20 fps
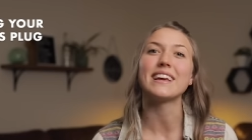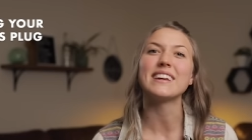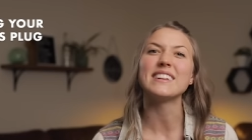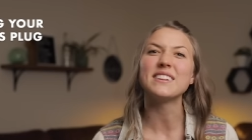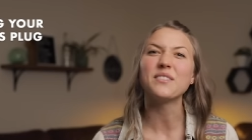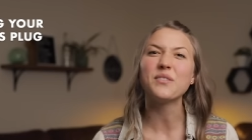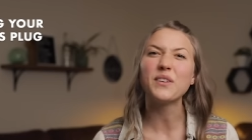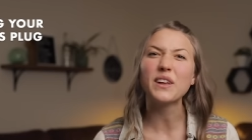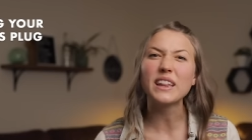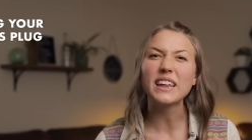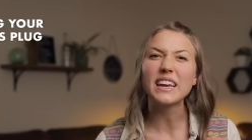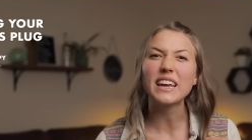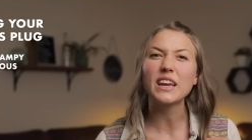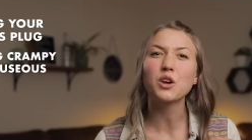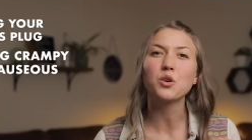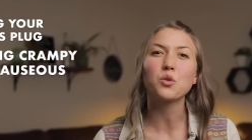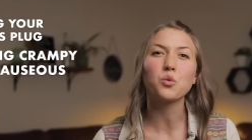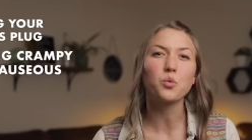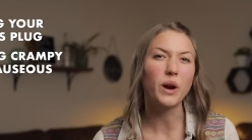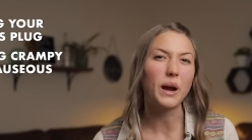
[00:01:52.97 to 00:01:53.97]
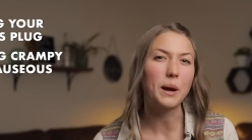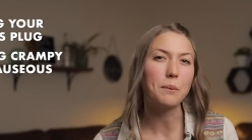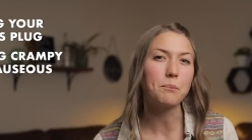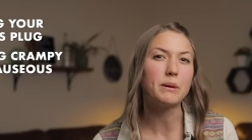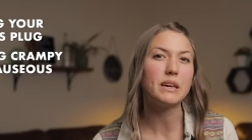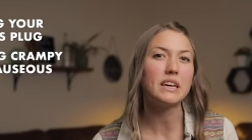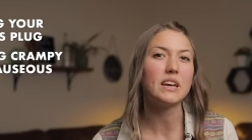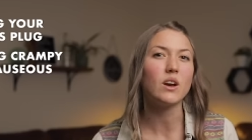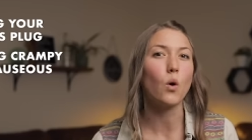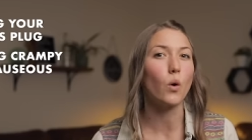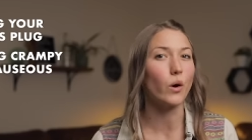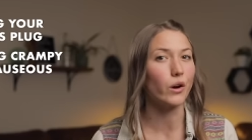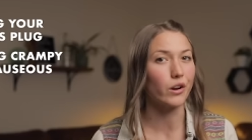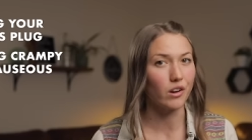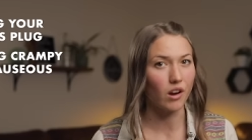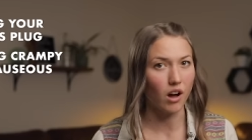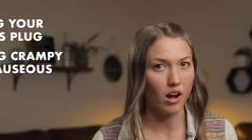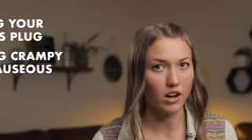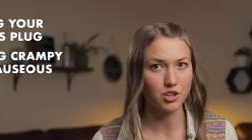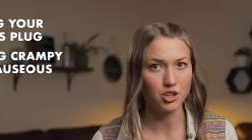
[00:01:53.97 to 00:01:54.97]
is feeling crampy or
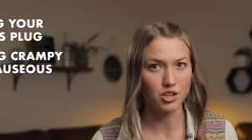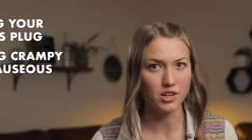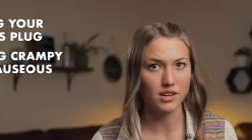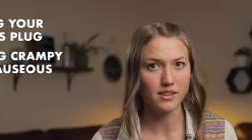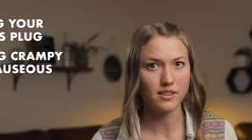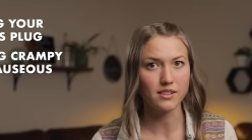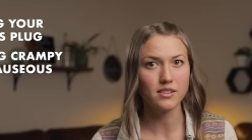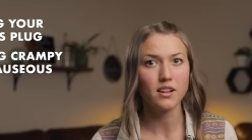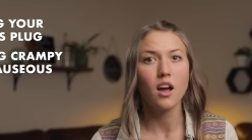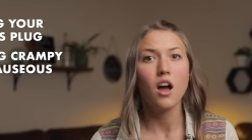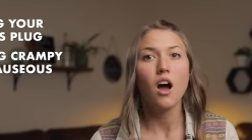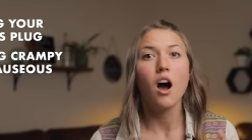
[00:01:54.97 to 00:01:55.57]
nauseous.